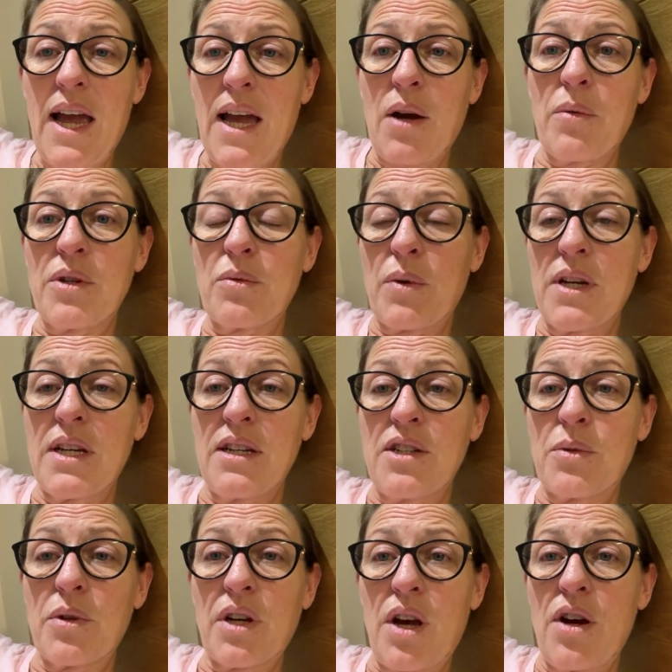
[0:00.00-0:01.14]
Howard went
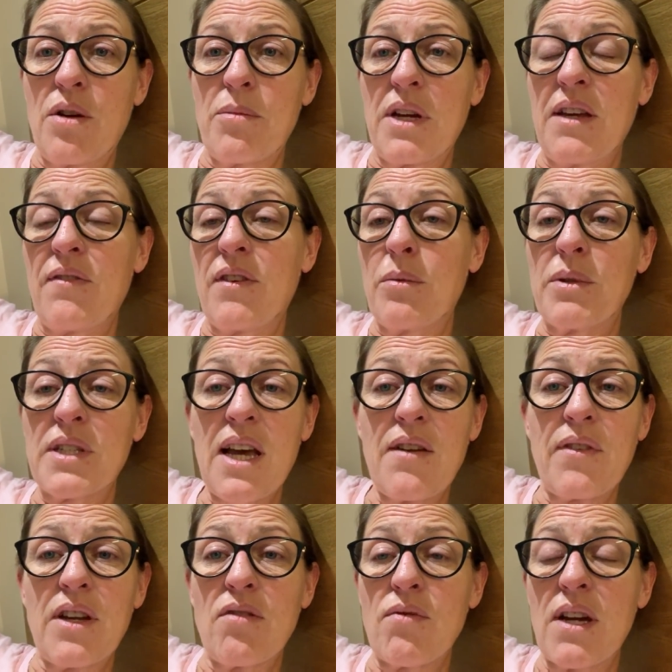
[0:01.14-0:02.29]
into a coma. If he was
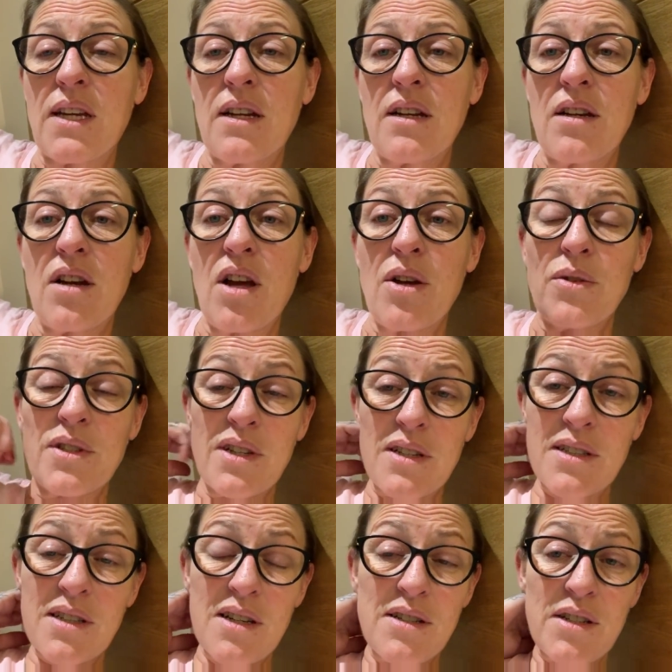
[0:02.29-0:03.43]
having regular lows at a
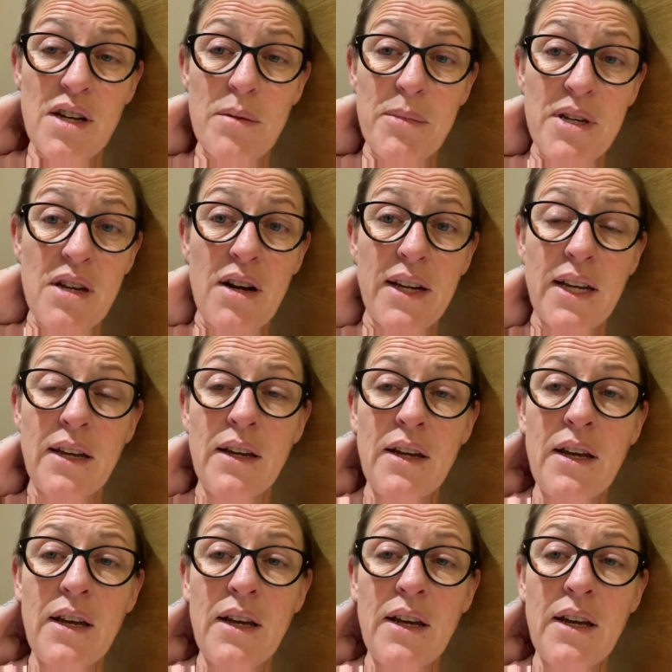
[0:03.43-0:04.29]
certain time of night